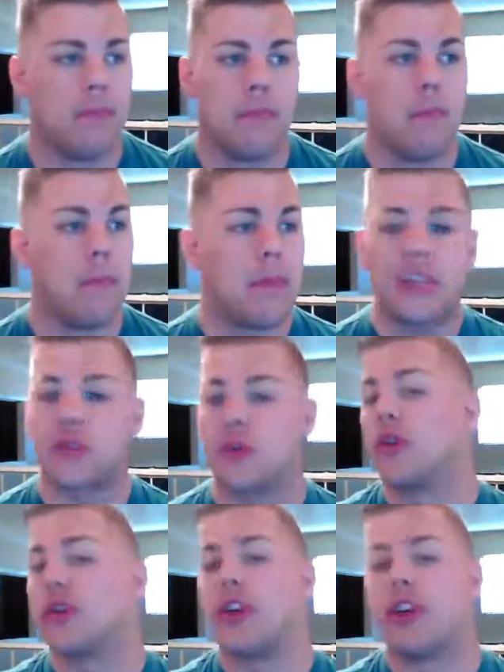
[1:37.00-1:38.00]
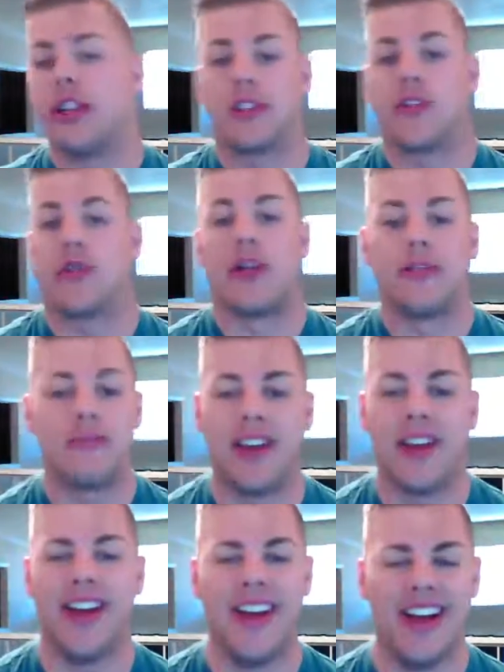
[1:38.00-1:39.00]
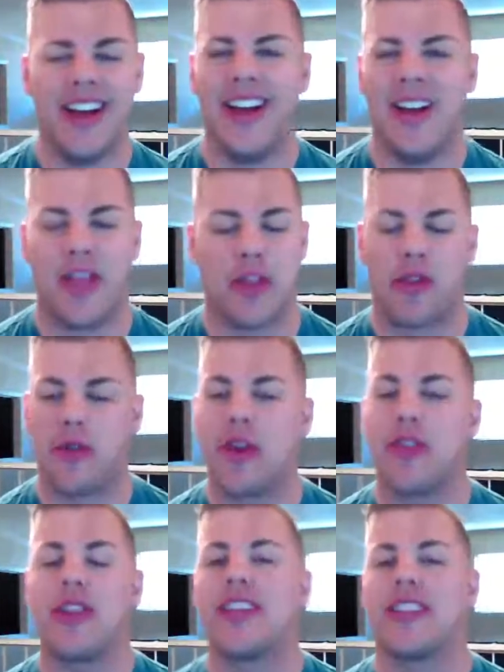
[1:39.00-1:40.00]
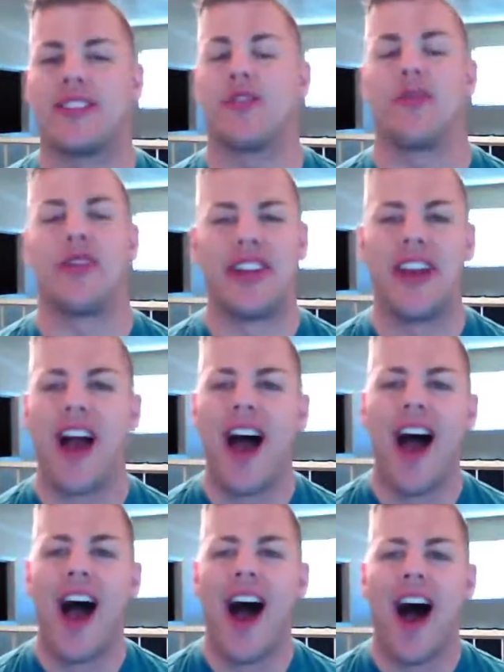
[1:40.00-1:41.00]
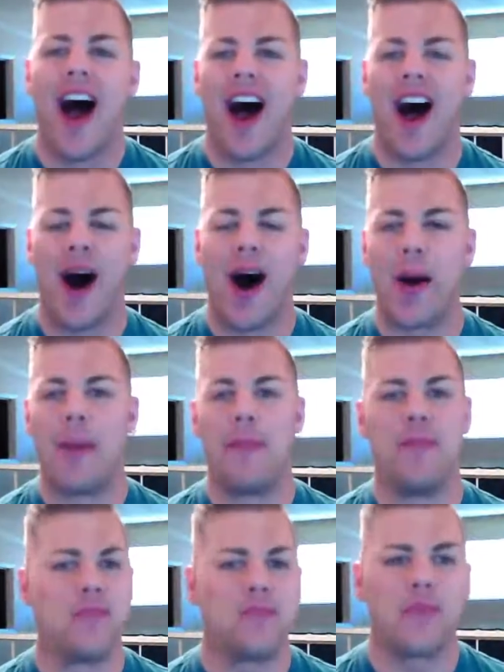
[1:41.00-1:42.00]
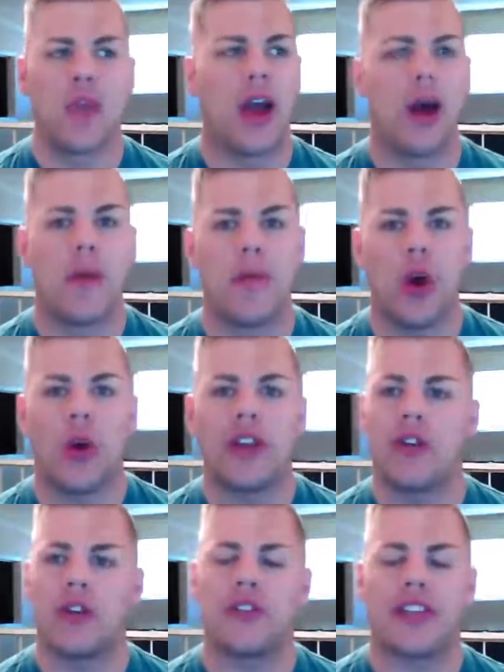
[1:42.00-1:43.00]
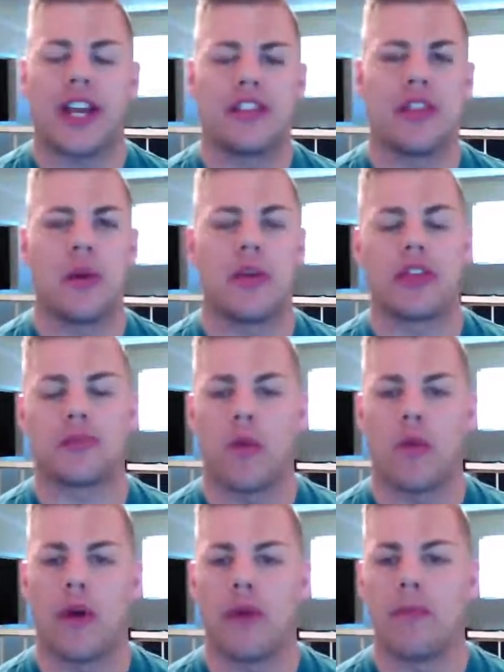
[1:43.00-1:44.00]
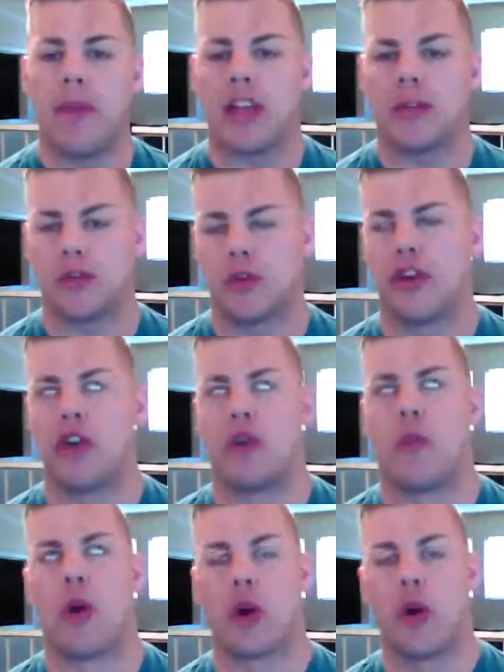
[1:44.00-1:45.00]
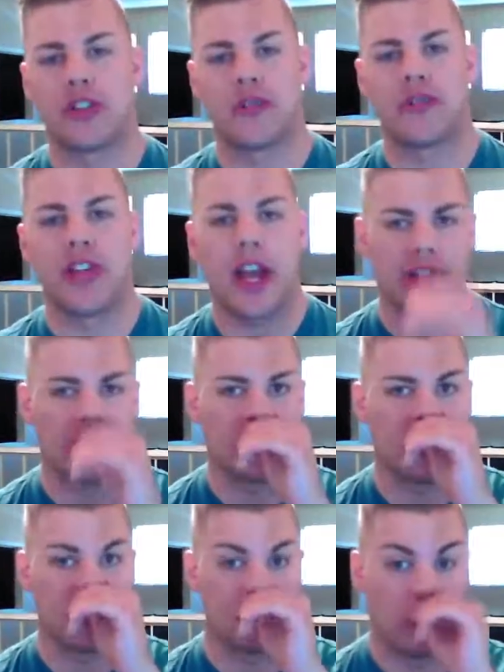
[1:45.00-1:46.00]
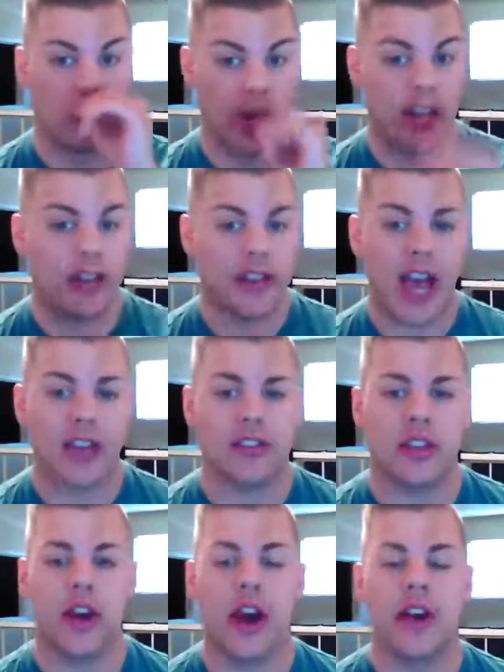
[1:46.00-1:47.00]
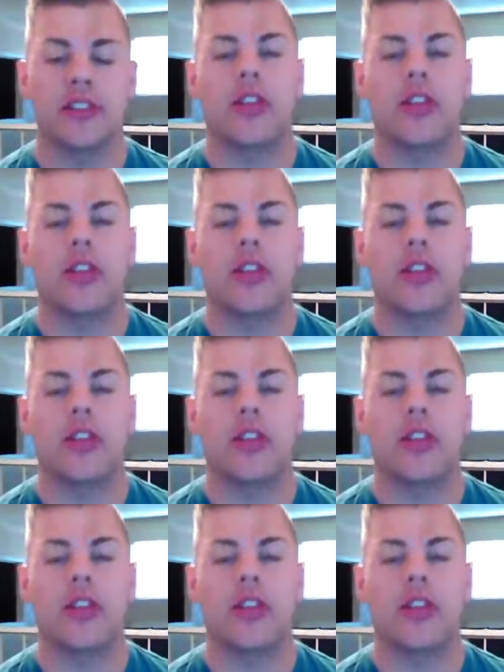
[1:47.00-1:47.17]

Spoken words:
Beats real good. It's a 3. The 3/3 gets a 3. The only difficulty I can see with this one, especially in your more aggressive decks, is the double red in the casting cost.